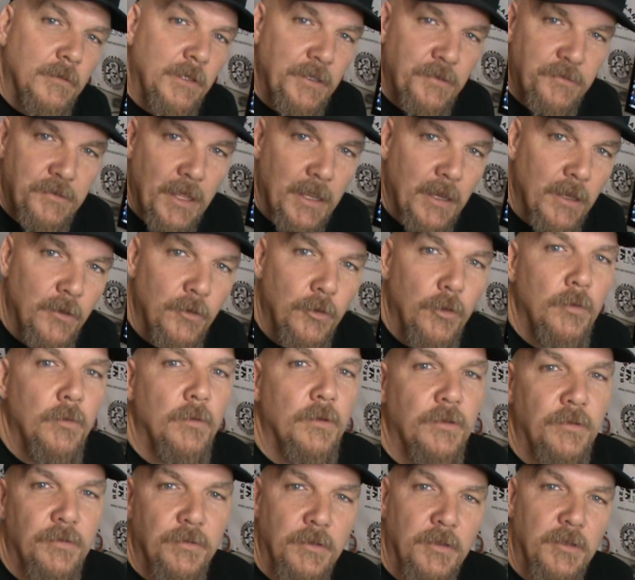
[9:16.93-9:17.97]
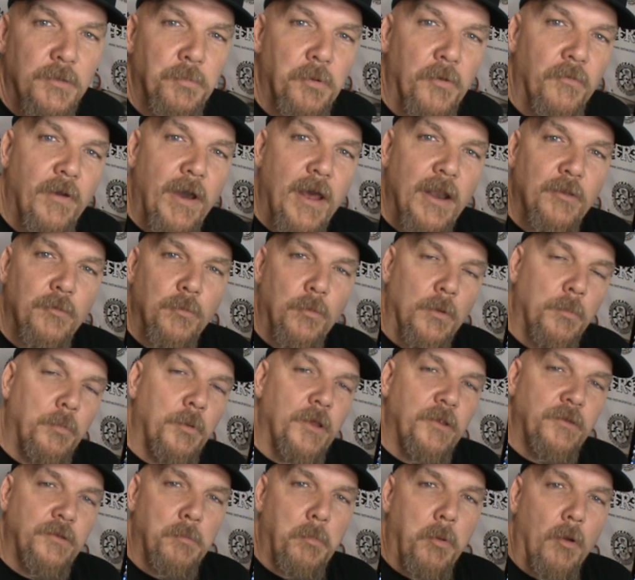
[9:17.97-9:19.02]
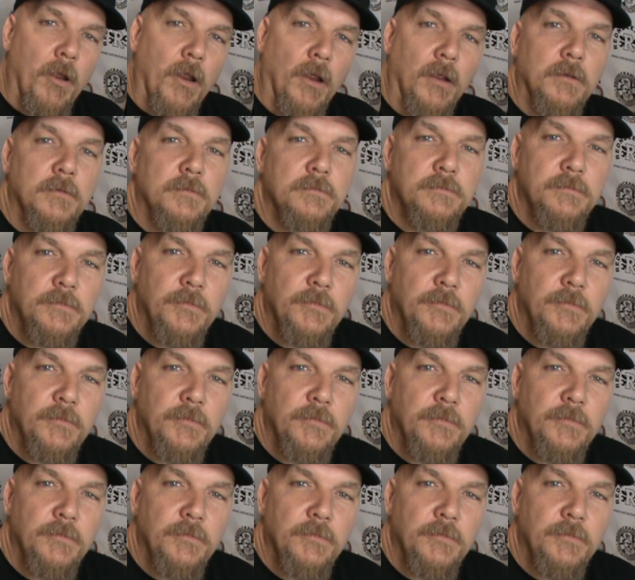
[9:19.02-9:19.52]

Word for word: Least they can do is provide us with a place to park.